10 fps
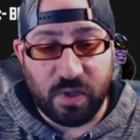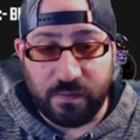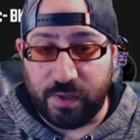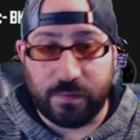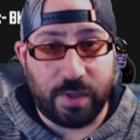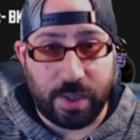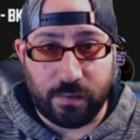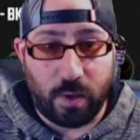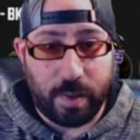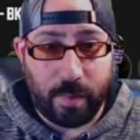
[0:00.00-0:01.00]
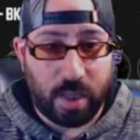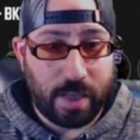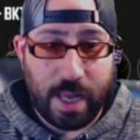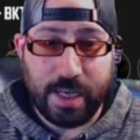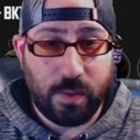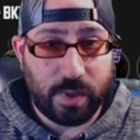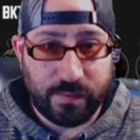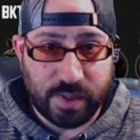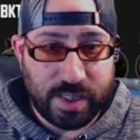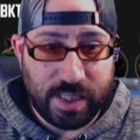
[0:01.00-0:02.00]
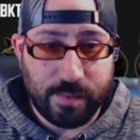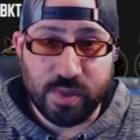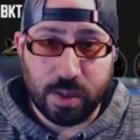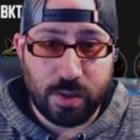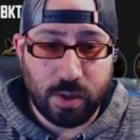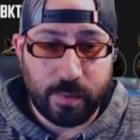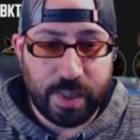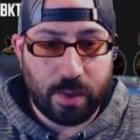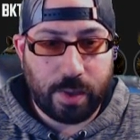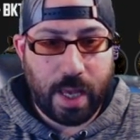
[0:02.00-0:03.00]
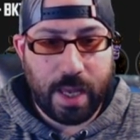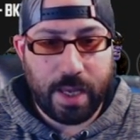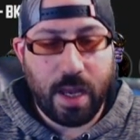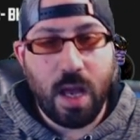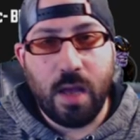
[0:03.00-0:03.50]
Feel free to throw him on any one of the teams. You'll be okay.